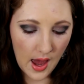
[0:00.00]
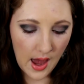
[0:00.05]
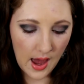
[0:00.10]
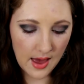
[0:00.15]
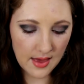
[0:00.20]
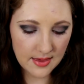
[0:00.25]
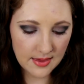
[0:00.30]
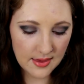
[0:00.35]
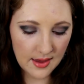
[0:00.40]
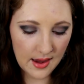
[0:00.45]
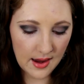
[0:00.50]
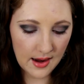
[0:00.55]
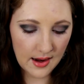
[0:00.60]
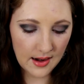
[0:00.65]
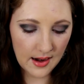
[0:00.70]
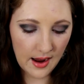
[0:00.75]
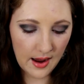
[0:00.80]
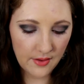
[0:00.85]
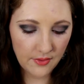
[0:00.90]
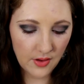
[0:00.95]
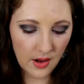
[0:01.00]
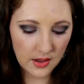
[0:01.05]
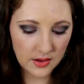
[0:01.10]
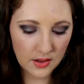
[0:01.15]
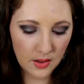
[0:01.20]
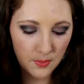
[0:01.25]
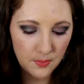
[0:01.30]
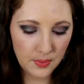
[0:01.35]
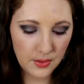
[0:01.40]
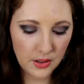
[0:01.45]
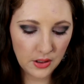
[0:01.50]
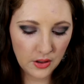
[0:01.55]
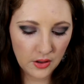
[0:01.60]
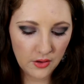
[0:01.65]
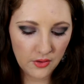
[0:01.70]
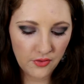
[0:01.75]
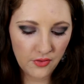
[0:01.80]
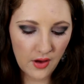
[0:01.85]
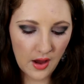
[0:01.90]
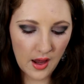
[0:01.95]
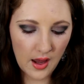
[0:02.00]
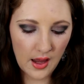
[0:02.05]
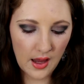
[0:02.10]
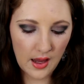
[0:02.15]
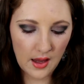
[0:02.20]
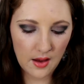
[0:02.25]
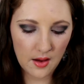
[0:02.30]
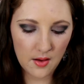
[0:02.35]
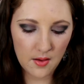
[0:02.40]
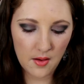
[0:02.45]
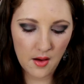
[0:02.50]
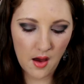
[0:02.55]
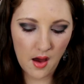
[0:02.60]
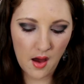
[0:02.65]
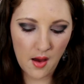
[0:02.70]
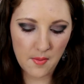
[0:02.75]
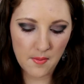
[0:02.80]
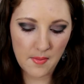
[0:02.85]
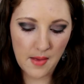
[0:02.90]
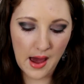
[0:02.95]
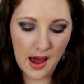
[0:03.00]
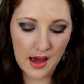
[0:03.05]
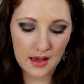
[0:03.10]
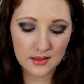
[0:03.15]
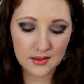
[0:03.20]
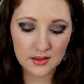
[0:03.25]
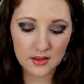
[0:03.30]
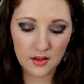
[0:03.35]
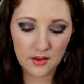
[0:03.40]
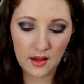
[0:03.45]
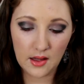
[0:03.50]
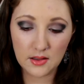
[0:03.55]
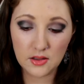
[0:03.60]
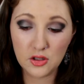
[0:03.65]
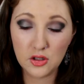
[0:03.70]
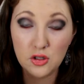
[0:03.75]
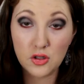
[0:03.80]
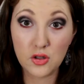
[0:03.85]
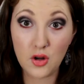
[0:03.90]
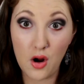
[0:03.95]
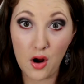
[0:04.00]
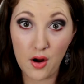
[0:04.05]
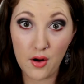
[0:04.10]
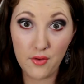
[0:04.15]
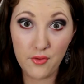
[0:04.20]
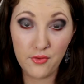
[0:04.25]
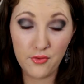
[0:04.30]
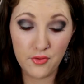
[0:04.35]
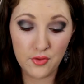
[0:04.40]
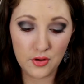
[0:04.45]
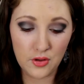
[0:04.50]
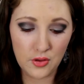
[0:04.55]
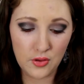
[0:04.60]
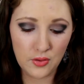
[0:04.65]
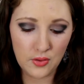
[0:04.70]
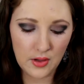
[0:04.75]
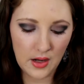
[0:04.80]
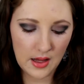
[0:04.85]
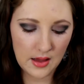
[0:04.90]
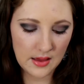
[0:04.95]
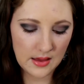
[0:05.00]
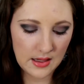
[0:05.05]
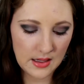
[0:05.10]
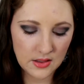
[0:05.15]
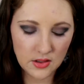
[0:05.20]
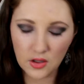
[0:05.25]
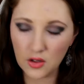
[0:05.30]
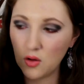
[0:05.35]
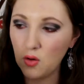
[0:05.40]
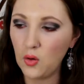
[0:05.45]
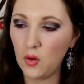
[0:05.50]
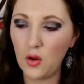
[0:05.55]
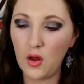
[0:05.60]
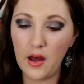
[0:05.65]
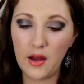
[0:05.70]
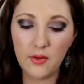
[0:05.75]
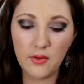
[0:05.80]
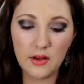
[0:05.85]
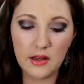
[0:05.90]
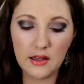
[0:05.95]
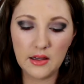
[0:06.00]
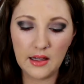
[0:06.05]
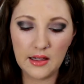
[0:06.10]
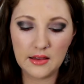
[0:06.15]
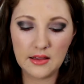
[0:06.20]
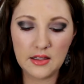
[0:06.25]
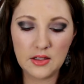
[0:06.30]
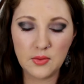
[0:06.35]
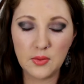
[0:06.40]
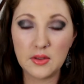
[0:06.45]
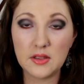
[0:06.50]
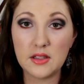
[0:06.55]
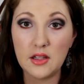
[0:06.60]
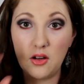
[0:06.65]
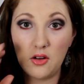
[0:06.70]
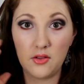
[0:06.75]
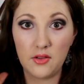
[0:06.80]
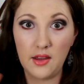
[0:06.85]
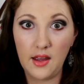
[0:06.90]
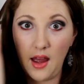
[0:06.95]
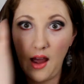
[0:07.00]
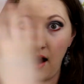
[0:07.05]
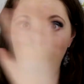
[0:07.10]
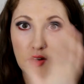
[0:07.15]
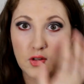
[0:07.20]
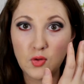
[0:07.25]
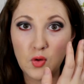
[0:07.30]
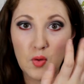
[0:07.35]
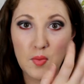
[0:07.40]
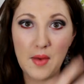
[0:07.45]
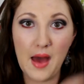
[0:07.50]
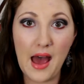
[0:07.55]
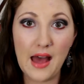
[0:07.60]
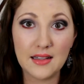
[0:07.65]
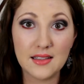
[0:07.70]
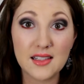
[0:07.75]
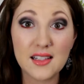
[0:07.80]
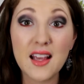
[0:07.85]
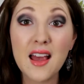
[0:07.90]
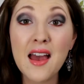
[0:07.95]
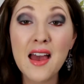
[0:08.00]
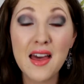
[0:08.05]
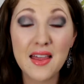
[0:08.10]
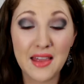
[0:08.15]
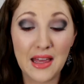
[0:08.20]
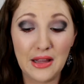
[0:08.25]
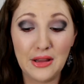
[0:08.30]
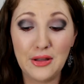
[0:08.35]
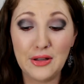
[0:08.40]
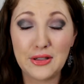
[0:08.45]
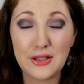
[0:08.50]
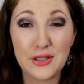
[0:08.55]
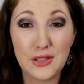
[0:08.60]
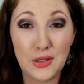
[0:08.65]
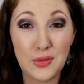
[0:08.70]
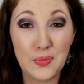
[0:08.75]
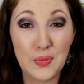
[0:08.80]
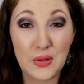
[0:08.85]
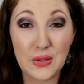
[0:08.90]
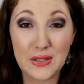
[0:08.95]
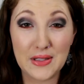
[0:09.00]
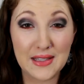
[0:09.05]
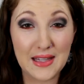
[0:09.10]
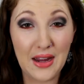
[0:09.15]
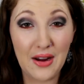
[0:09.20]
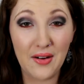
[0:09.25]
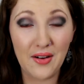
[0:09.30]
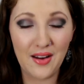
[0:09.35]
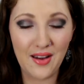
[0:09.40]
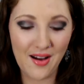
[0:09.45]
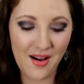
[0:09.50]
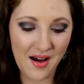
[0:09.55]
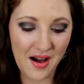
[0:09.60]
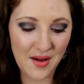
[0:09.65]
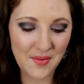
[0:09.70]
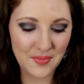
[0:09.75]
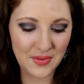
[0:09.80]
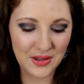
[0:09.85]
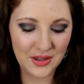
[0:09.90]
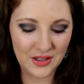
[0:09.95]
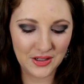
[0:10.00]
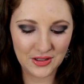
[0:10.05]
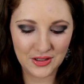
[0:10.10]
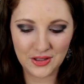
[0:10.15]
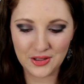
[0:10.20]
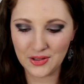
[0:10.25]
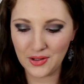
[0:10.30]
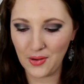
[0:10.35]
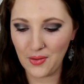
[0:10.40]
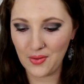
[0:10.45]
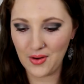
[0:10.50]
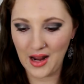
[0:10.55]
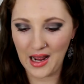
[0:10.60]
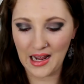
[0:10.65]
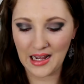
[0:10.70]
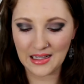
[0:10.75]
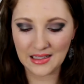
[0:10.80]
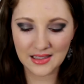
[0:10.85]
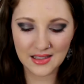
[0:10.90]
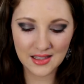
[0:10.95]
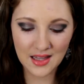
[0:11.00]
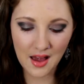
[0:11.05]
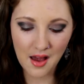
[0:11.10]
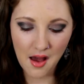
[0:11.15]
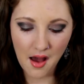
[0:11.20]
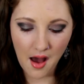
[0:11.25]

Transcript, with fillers: And then I've got the Purifying uh, Mask, that's Star Fruit. And these are cool. I really like these ones that are the actual mask. They look super scary on, but they're so nice.